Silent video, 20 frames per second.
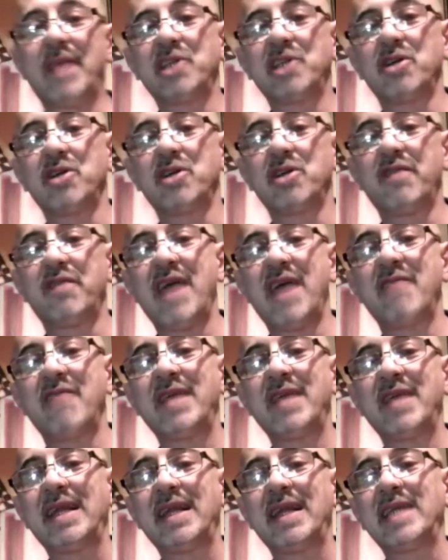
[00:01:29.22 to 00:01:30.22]
of having
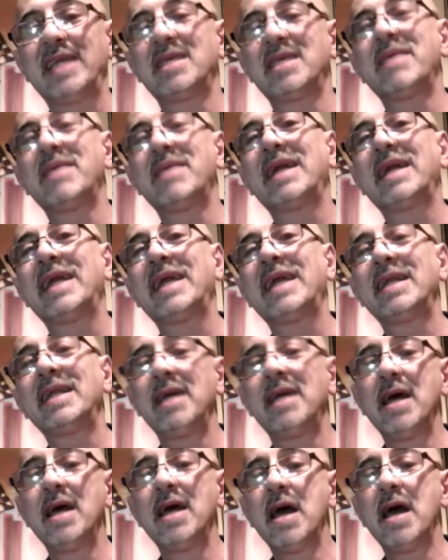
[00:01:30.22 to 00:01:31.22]
Lisa Mclean,
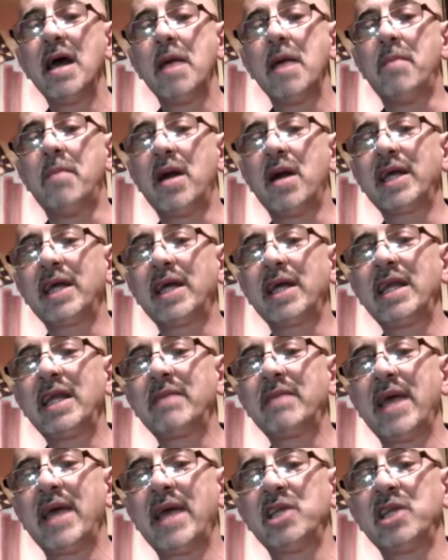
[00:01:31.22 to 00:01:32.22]
Marketing
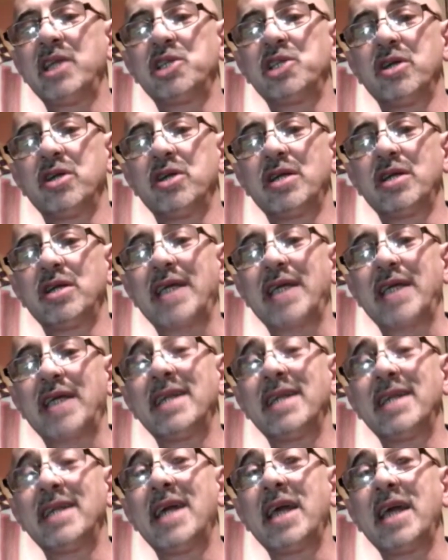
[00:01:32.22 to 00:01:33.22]
Manager,
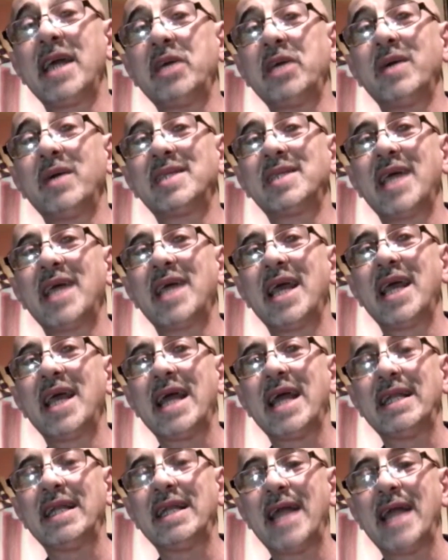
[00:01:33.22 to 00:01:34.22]
Canada, USA, and
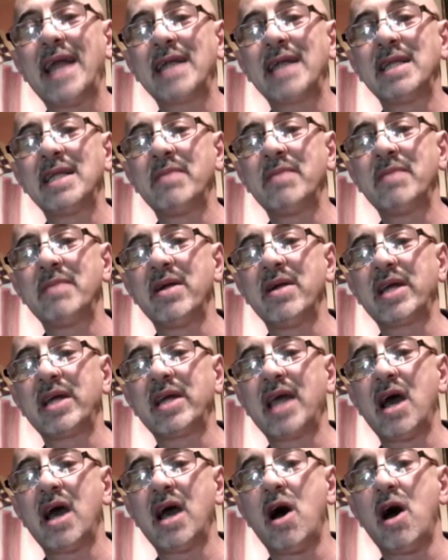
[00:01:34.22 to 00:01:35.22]
Latin America
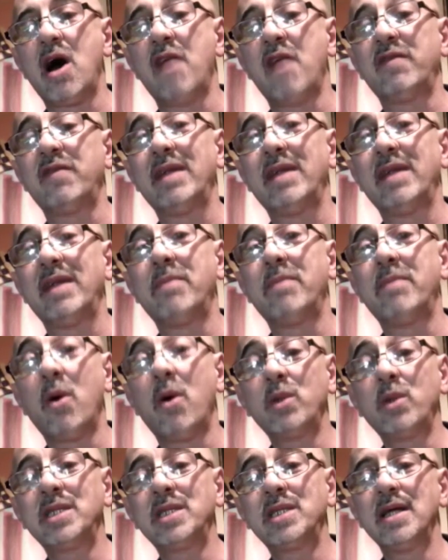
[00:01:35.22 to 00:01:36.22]
of LeBoat
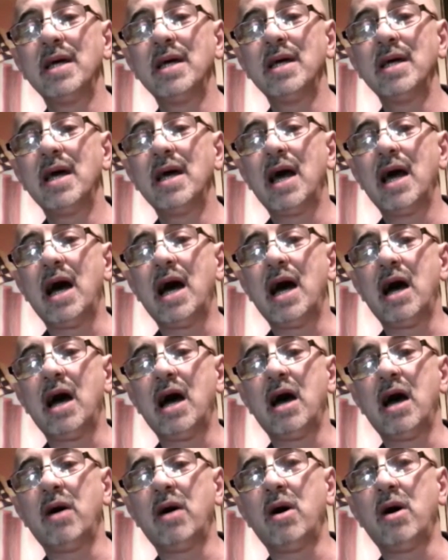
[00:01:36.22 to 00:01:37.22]

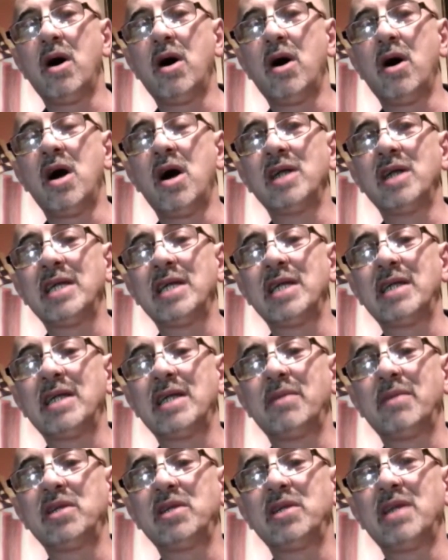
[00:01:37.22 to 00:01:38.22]
on
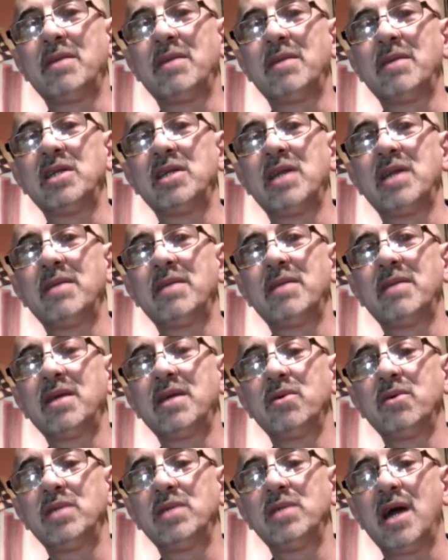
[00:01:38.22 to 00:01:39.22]

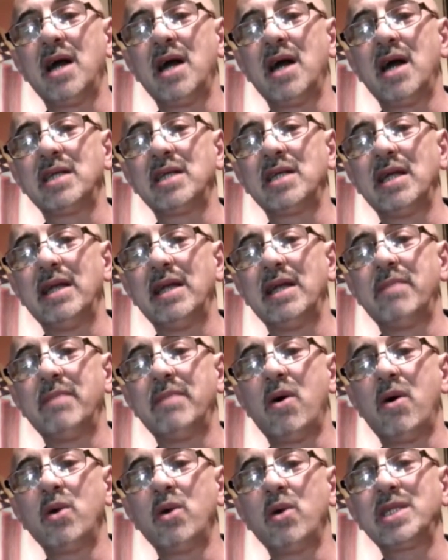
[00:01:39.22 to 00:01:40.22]

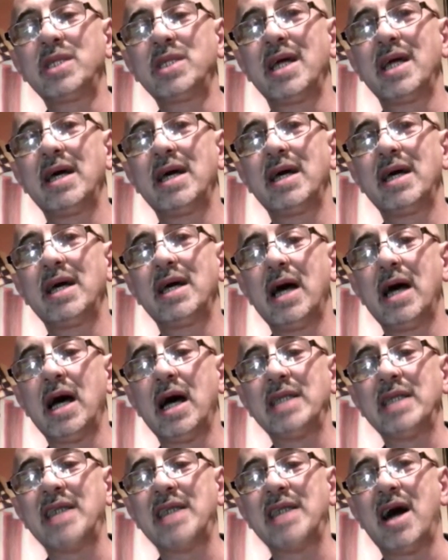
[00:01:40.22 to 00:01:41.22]

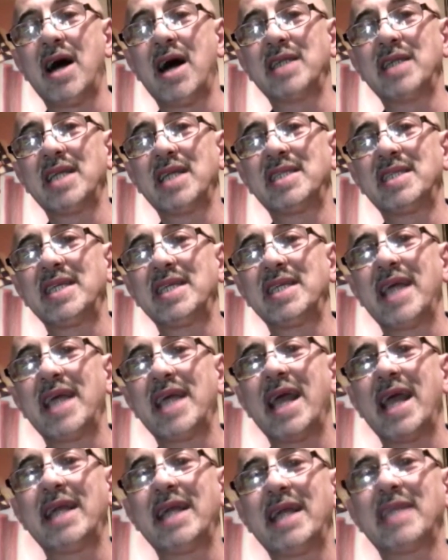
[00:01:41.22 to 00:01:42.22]
www.leboat.ca.
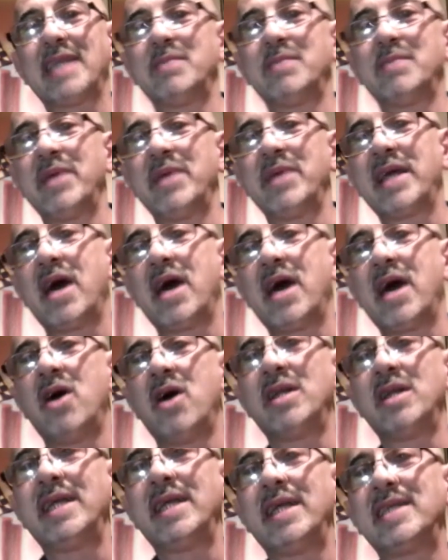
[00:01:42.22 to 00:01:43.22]
Let's bring on
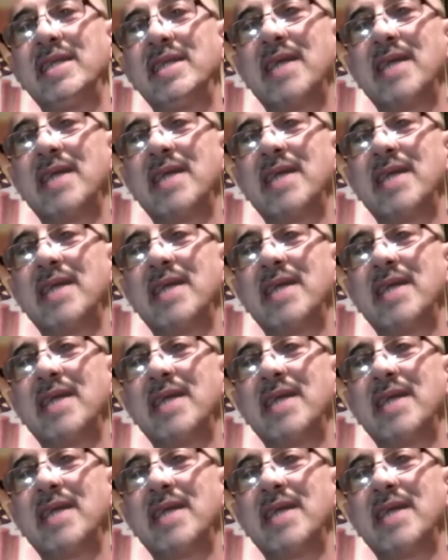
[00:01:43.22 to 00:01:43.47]
Lisa.